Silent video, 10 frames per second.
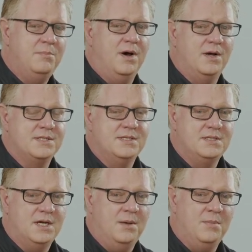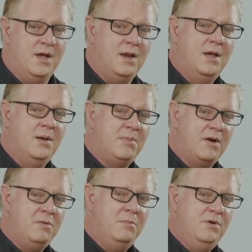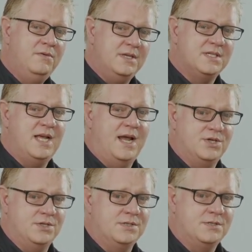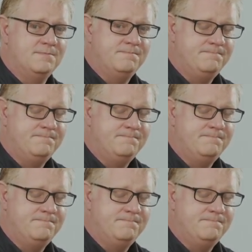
parts of the timeline by removing sections.